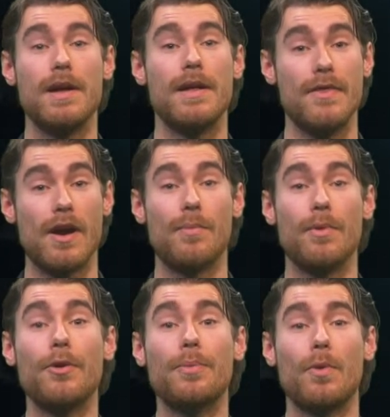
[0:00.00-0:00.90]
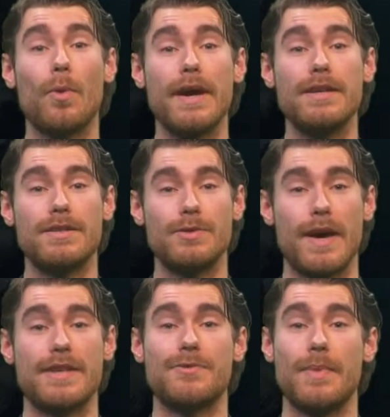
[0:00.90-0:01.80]
There are multiple ways to
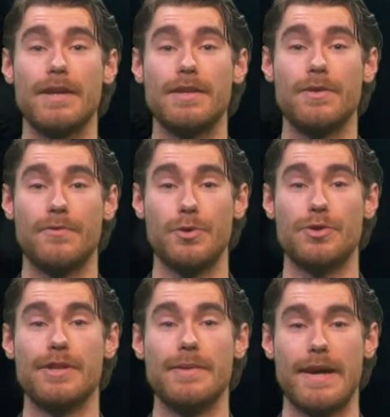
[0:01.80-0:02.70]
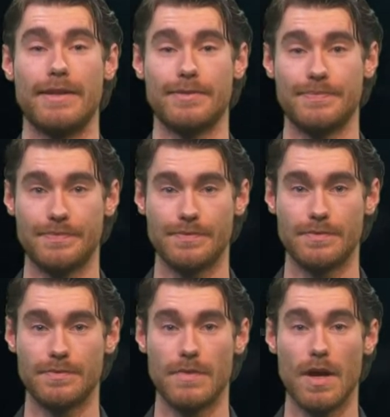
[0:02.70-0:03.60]
estimate the future demand.
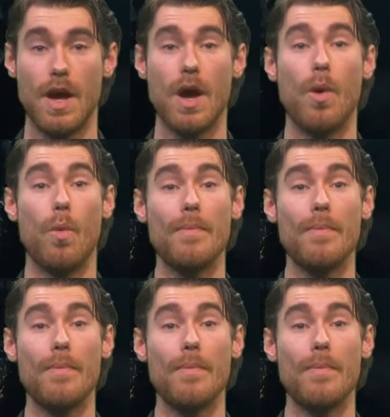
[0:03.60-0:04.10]
One